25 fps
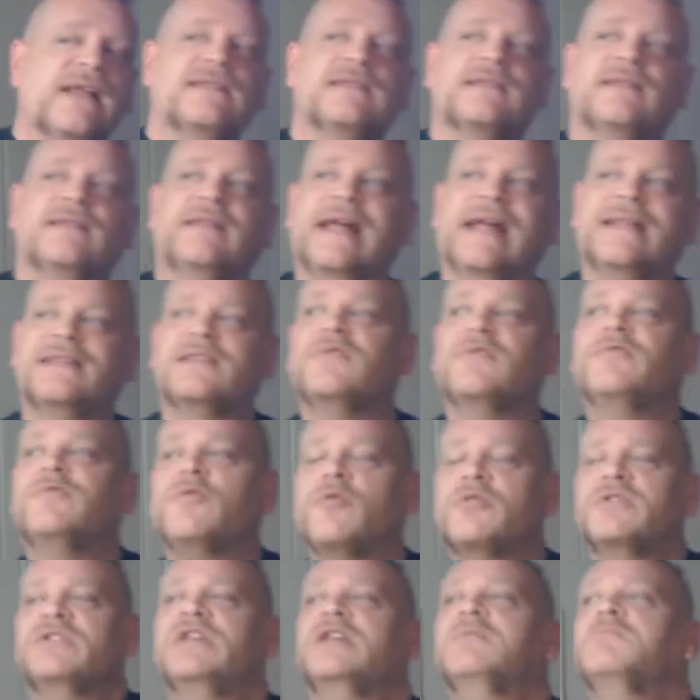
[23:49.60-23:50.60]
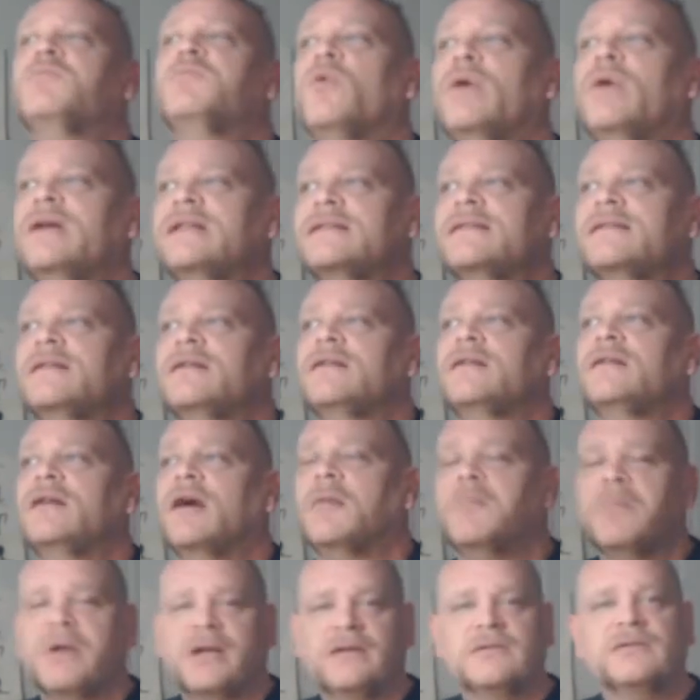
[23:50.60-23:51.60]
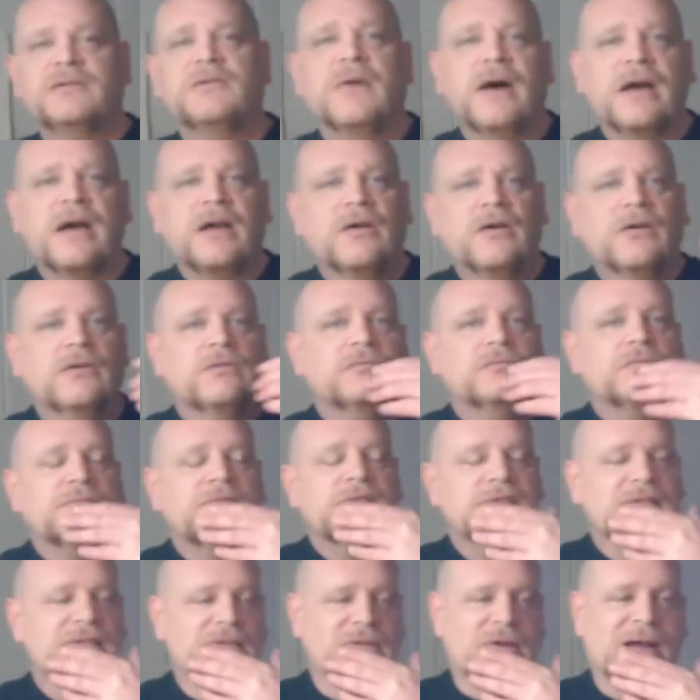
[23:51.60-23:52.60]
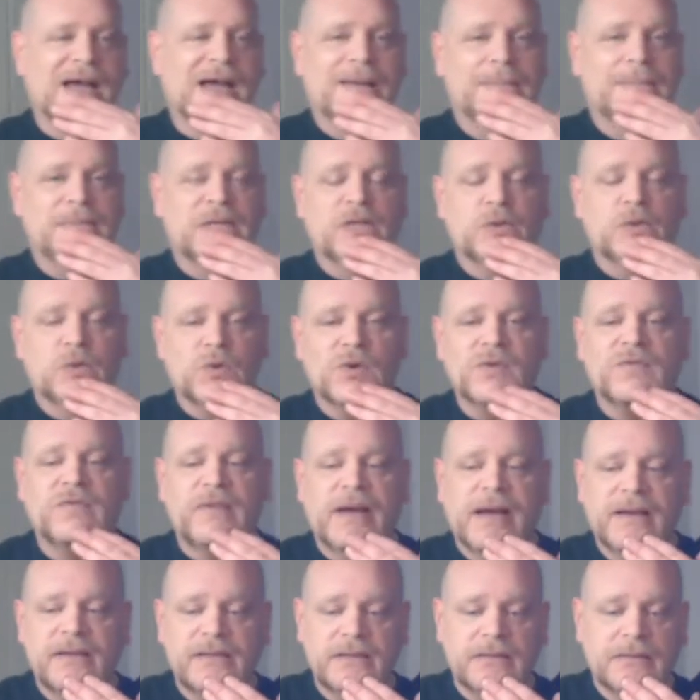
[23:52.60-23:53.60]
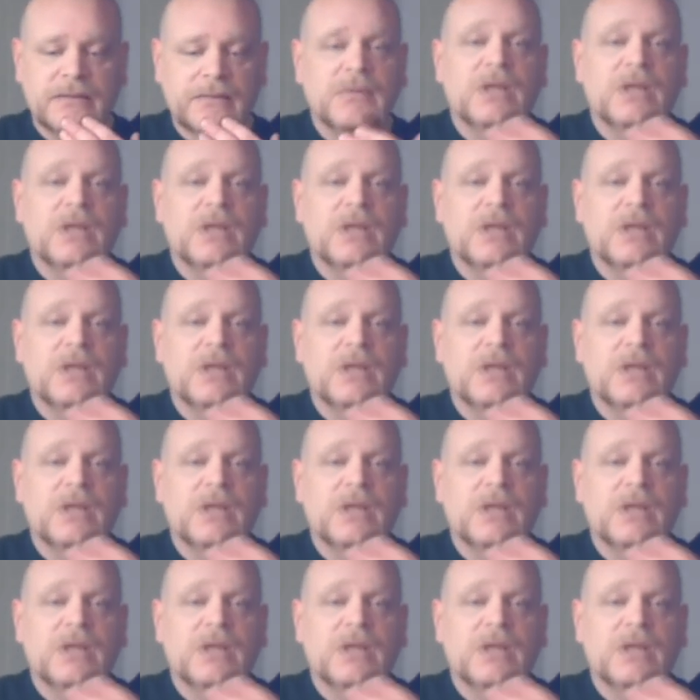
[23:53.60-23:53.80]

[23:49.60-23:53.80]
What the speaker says: the 14 points that Umberto Eco described in Ur-Fascism.